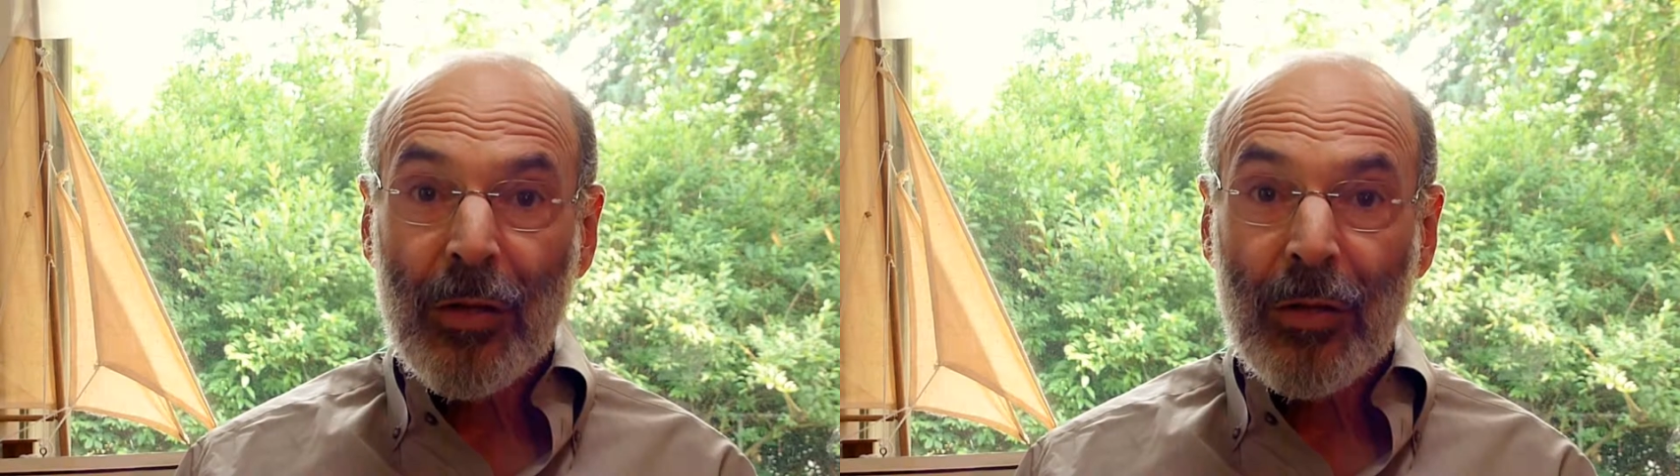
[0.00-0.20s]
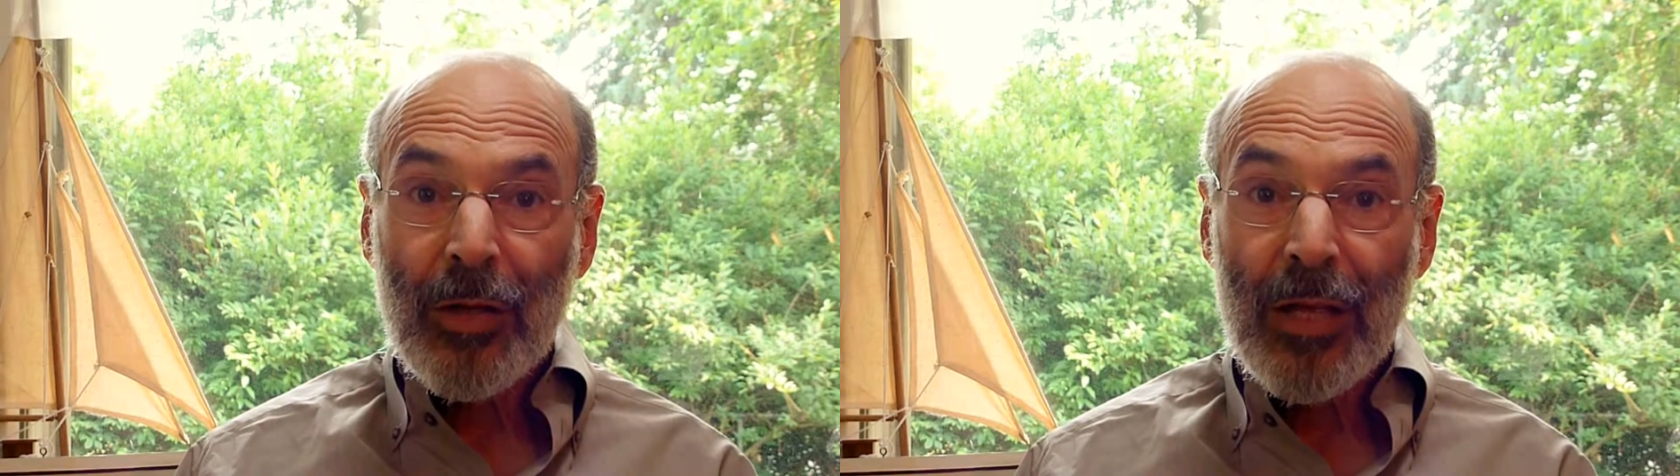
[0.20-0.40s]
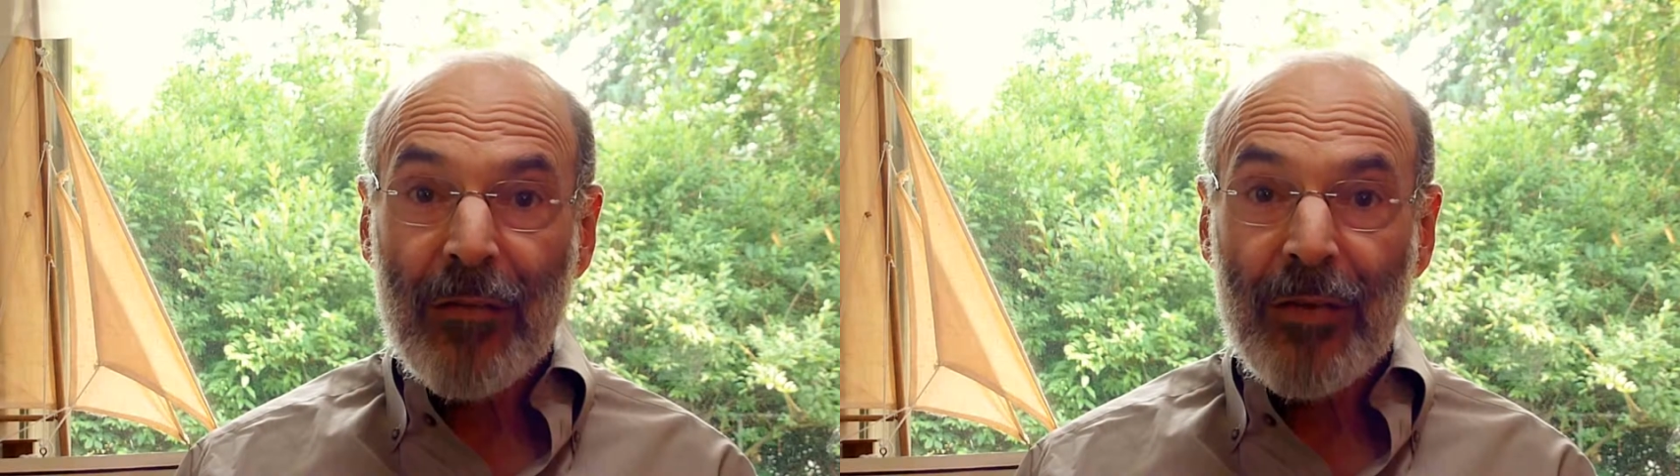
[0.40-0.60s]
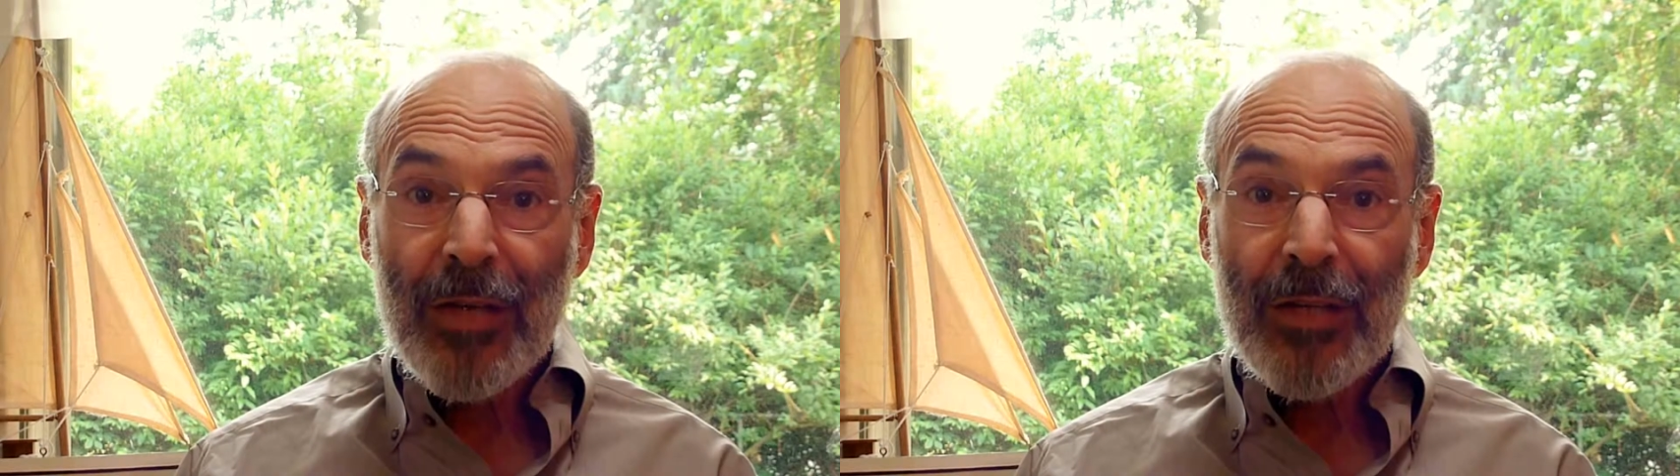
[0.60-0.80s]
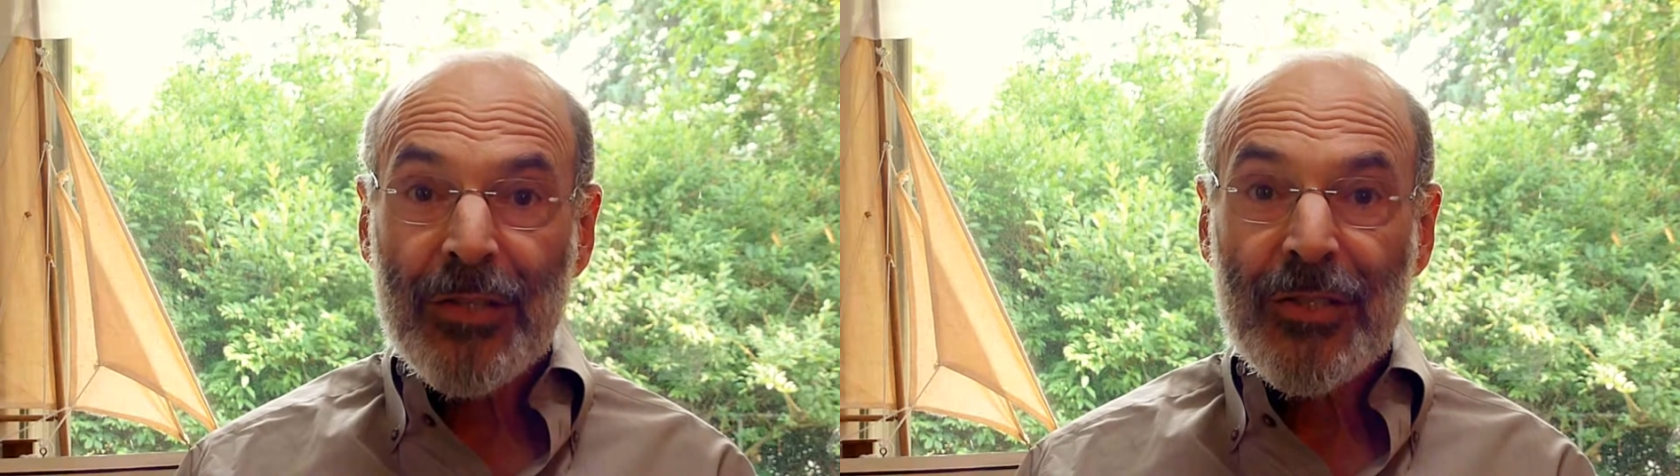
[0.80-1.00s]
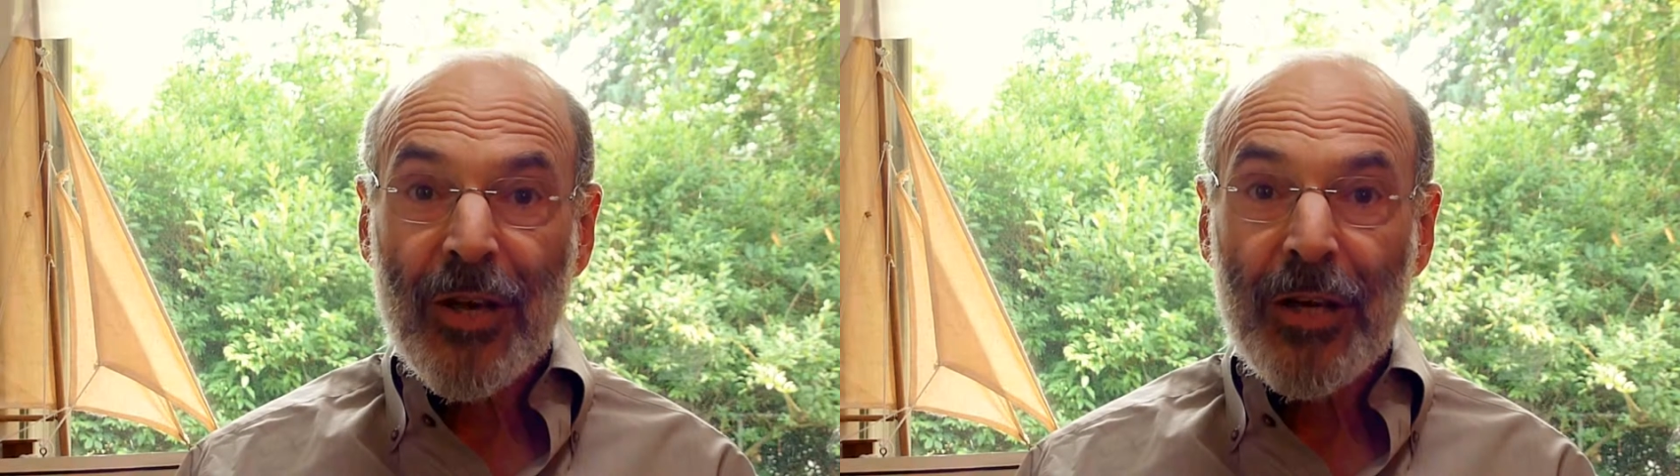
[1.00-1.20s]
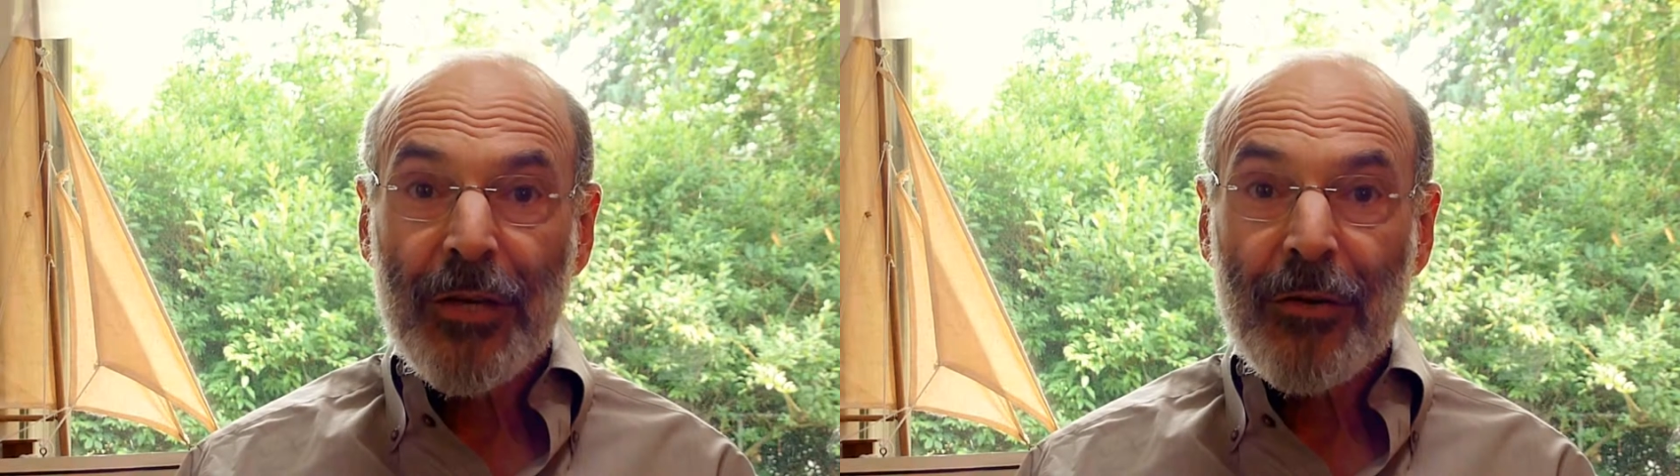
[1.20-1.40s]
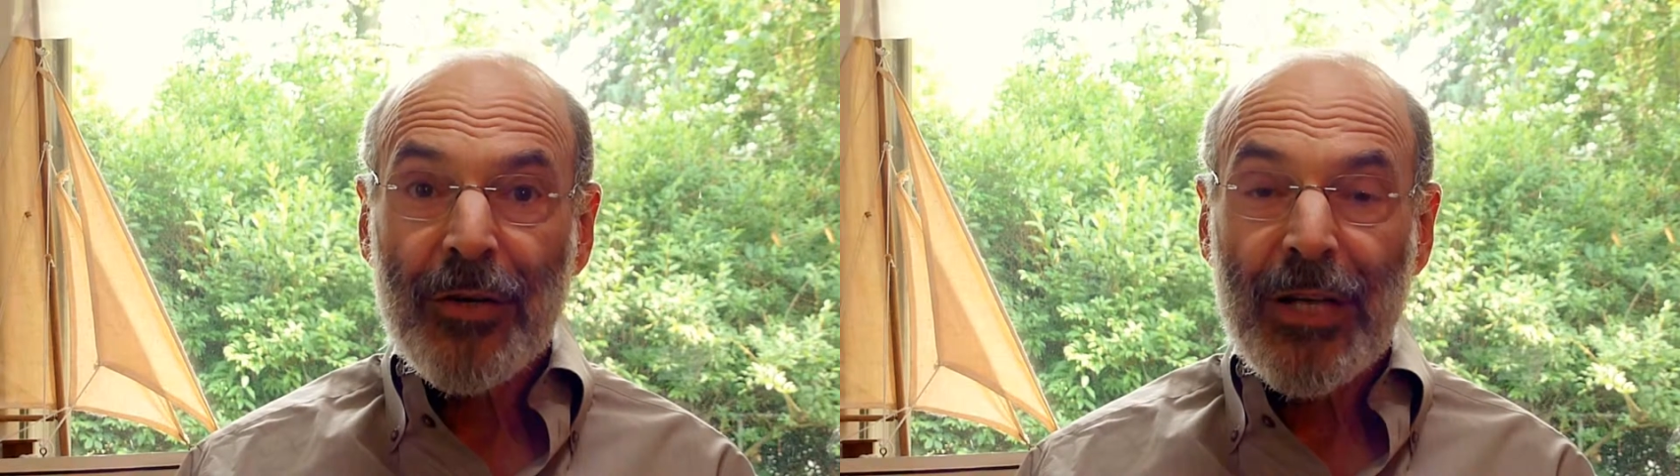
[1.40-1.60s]
live inside
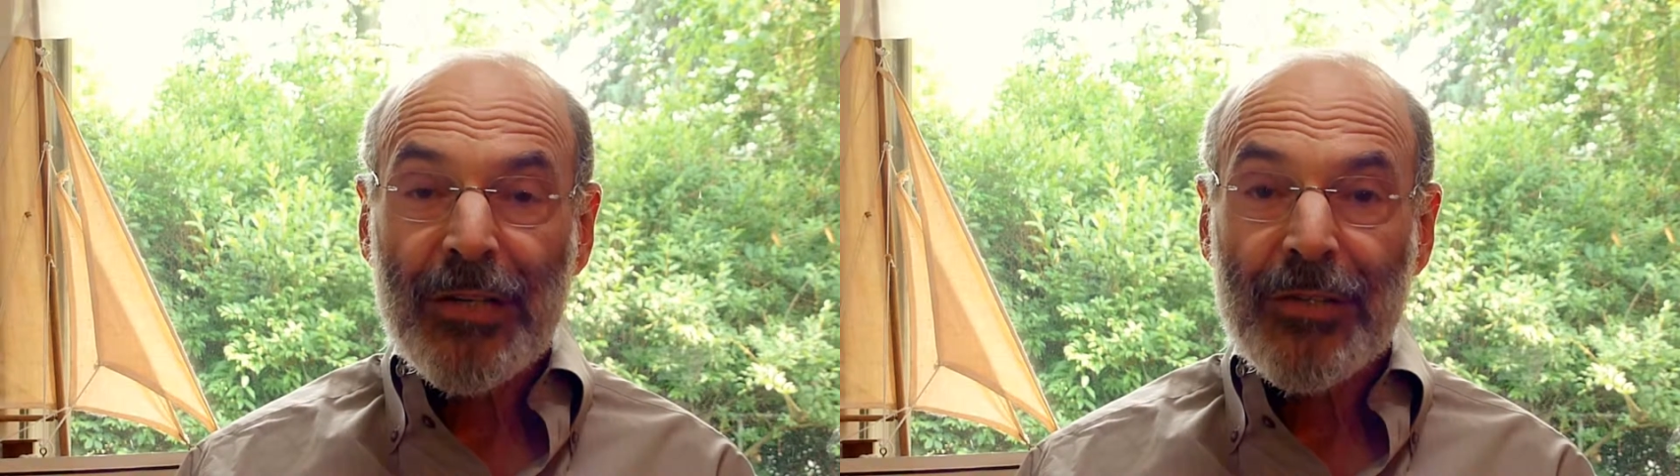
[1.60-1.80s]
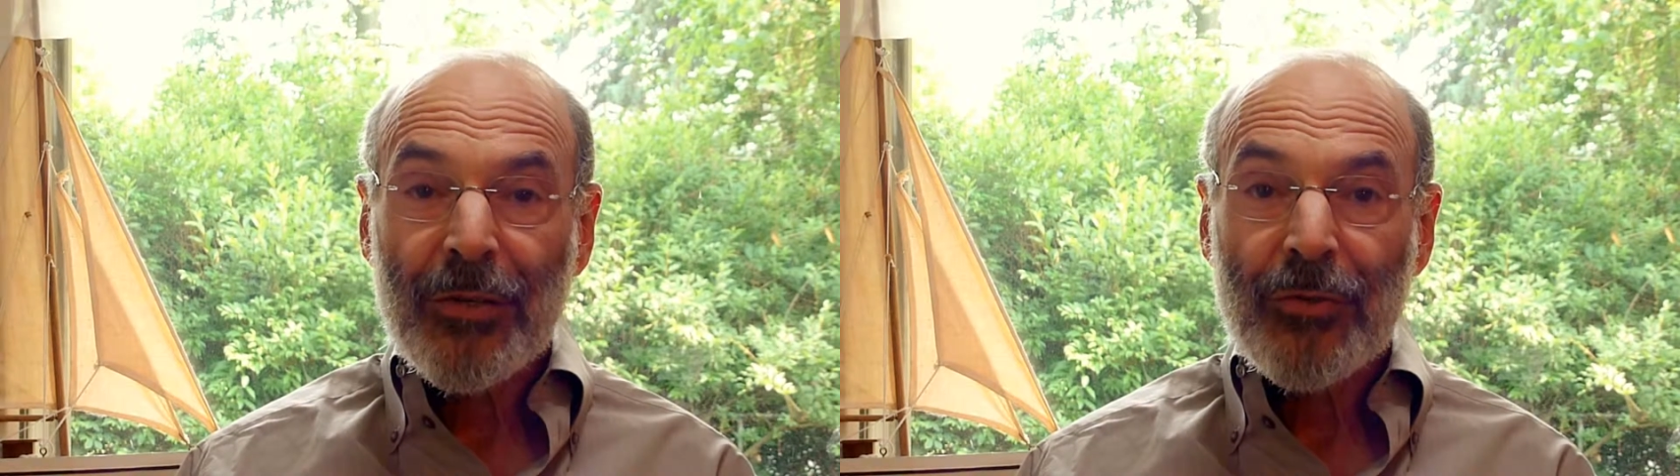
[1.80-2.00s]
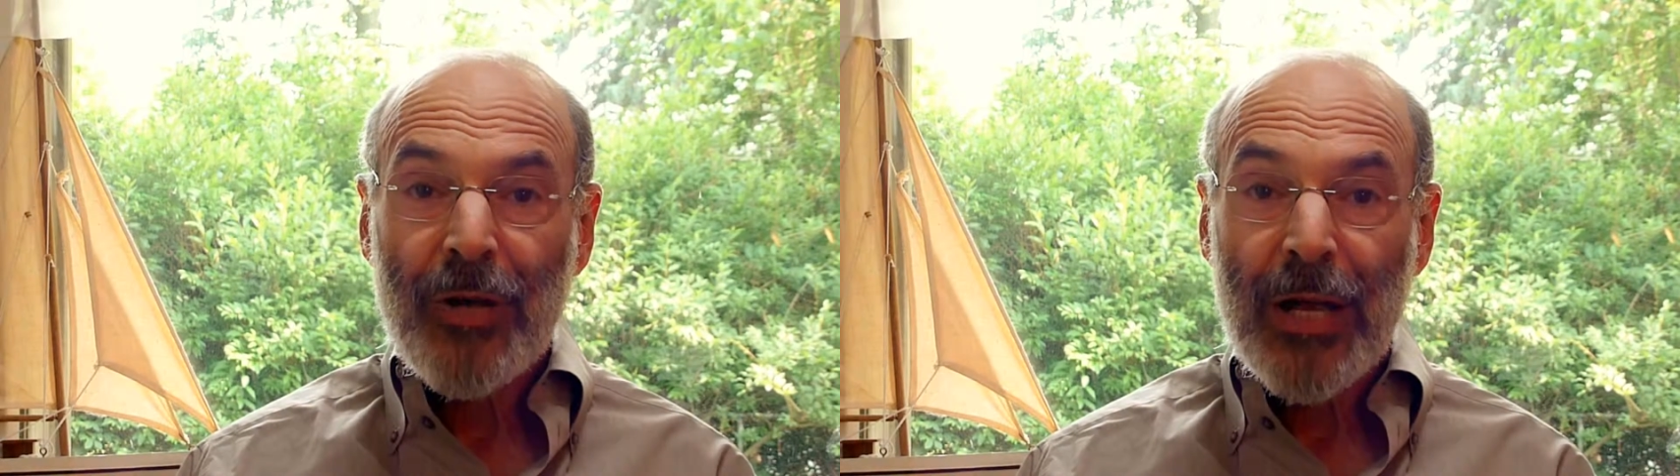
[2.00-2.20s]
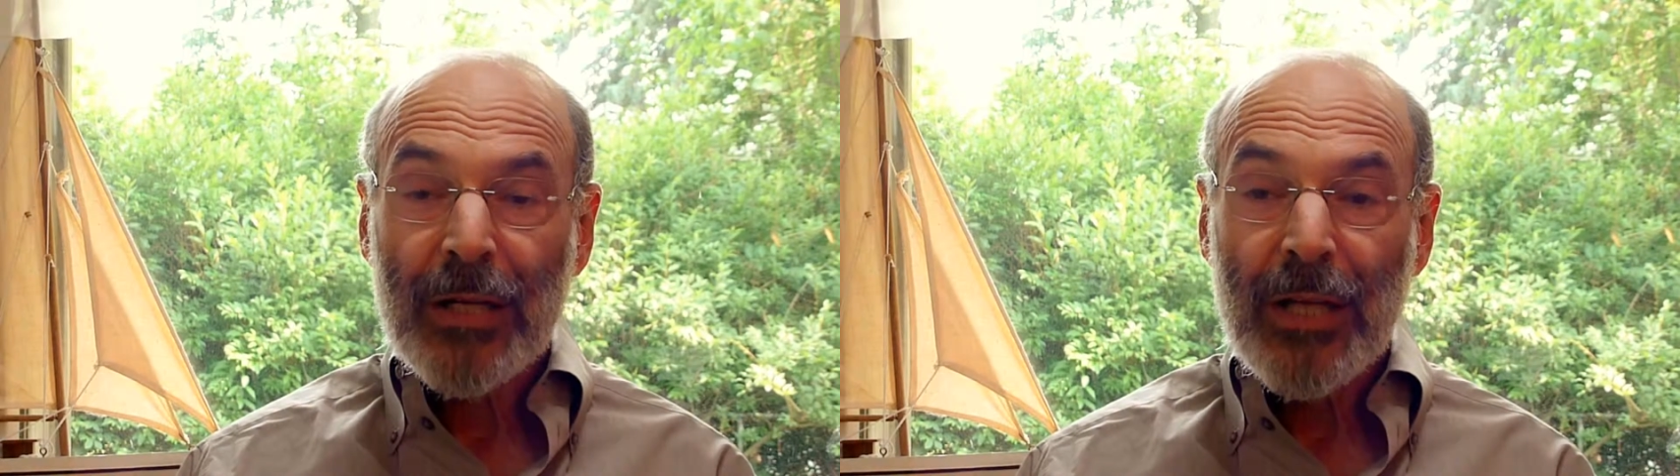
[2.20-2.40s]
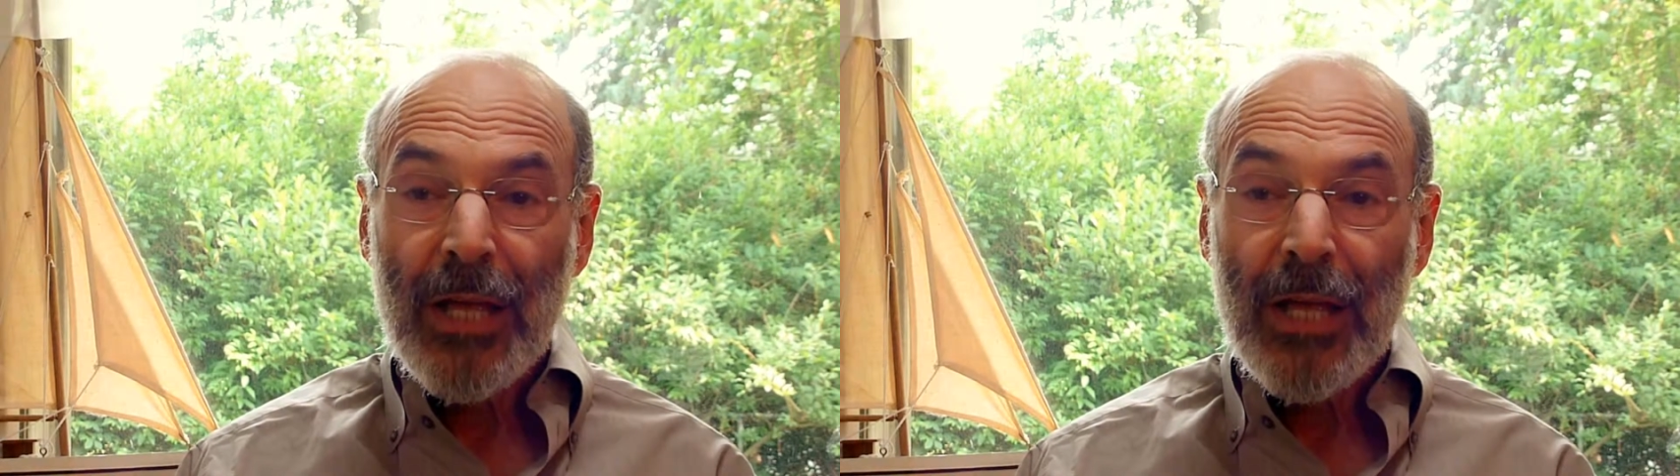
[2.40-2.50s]
your intestinal tract.